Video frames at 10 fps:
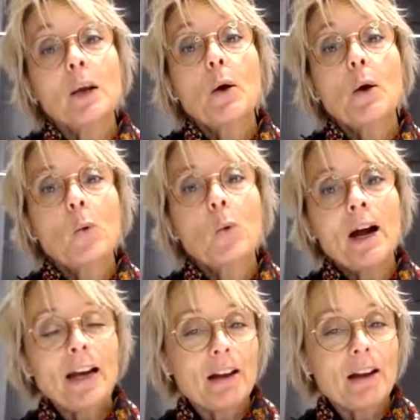Why
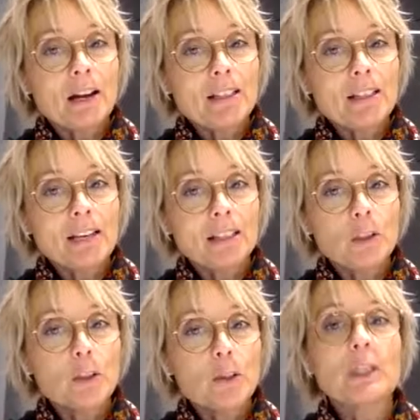have I decided
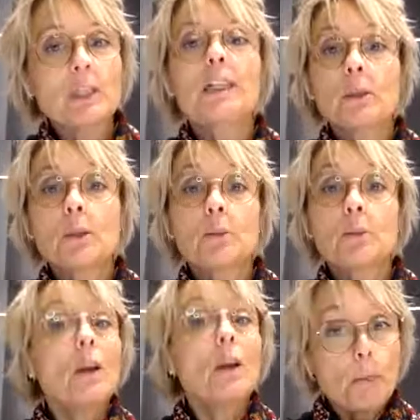to include
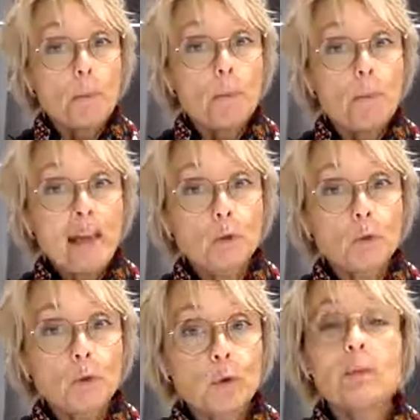the
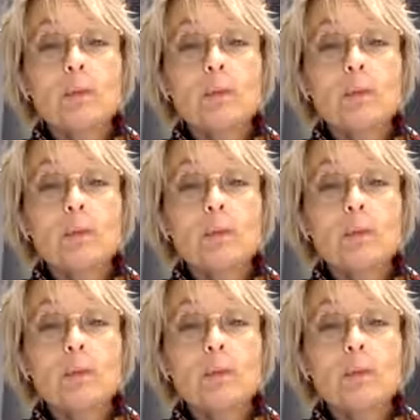bedroom